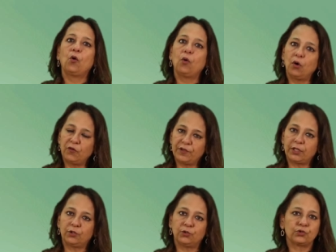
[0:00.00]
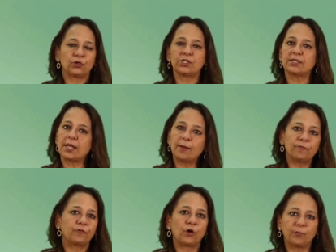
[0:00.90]
or videos or
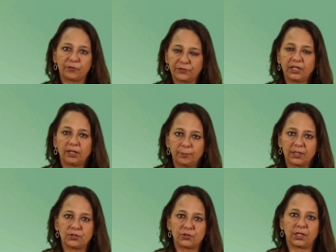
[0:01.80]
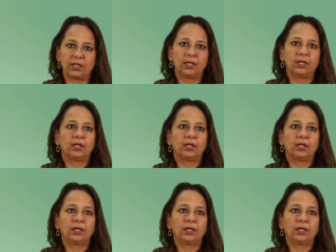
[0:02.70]
some form of the imagery.